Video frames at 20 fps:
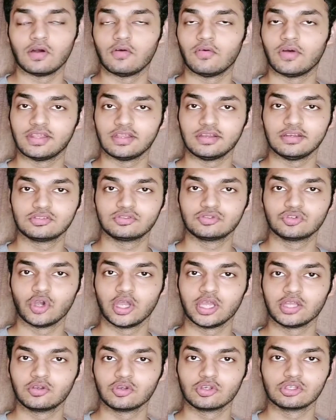whether it's
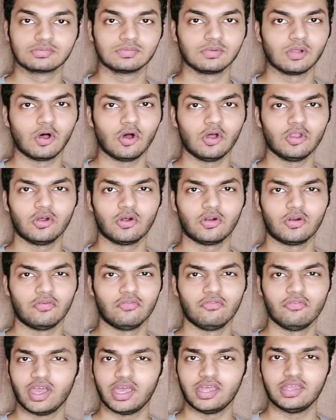going to explode or
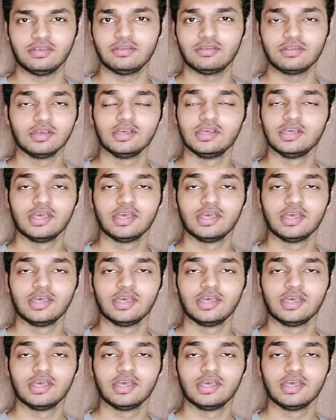when